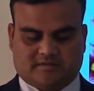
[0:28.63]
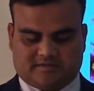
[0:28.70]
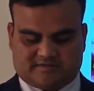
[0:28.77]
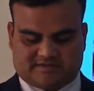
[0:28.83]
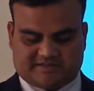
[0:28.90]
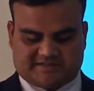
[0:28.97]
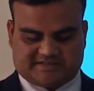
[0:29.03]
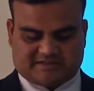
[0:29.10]

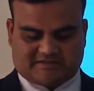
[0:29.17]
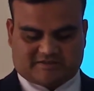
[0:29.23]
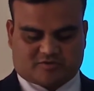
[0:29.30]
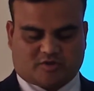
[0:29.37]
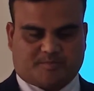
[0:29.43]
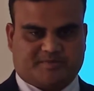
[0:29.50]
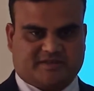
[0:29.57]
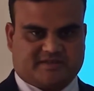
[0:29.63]
That is, our
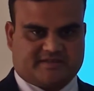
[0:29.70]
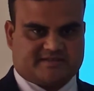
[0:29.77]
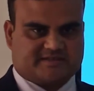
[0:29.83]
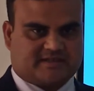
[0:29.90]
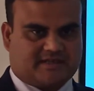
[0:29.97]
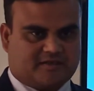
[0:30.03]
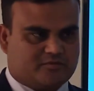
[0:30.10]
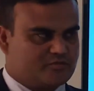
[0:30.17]
topic is
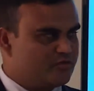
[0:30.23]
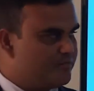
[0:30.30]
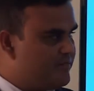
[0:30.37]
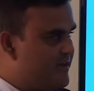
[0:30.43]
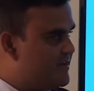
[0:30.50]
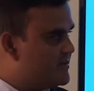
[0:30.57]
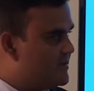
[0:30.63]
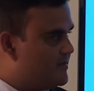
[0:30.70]
how to
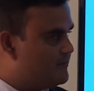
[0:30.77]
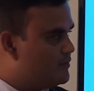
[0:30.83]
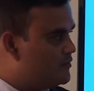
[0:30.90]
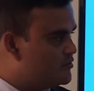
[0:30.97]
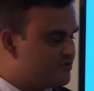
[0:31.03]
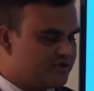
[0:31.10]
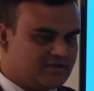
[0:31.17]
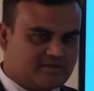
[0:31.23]
make a
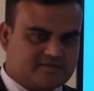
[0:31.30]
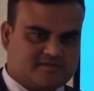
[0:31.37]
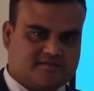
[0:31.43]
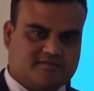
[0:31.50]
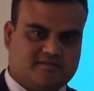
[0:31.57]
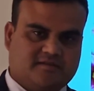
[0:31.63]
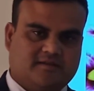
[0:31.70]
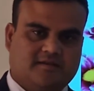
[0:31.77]
flowchart.
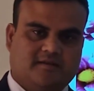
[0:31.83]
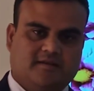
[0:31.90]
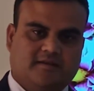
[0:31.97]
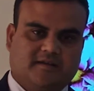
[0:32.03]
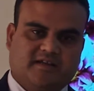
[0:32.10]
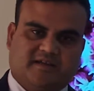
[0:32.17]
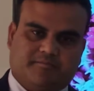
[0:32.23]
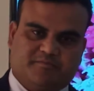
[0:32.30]

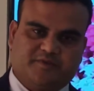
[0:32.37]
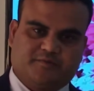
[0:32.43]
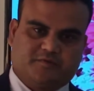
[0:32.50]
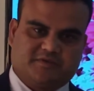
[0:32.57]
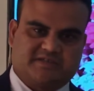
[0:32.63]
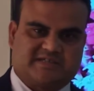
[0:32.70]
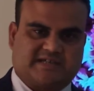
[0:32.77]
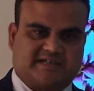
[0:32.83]
Before
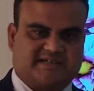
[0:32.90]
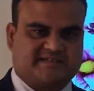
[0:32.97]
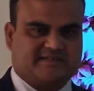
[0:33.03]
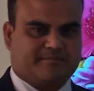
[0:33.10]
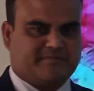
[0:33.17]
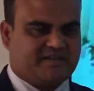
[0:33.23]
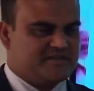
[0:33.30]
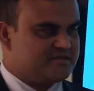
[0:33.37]
starting the
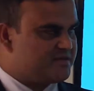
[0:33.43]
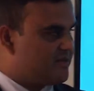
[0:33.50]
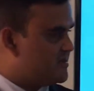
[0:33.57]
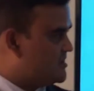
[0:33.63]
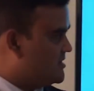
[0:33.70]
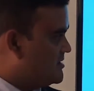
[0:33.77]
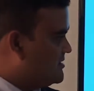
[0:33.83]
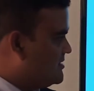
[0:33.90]
main
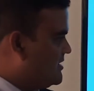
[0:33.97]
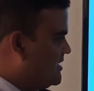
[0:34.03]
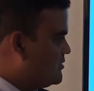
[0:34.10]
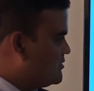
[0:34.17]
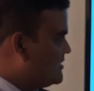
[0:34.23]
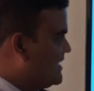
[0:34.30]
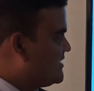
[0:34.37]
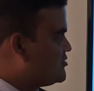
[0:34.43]
session, I would
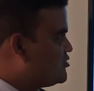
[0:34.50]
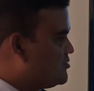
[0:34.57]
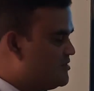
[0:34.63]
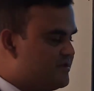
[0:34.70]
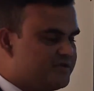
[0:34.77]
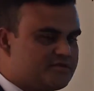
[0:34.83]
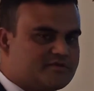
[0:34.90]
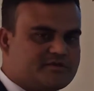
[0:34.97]
like to
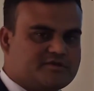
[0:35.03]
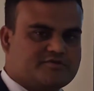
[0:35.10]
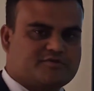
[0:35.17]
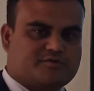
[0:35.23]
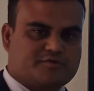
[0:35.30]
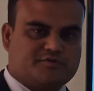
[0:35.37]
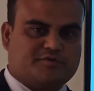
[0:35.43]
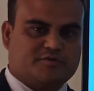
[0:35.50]
introduce
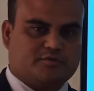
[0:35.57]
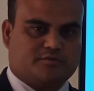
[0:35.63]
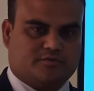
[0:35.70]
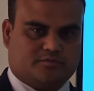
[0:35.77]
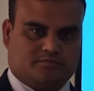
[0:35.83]
to you.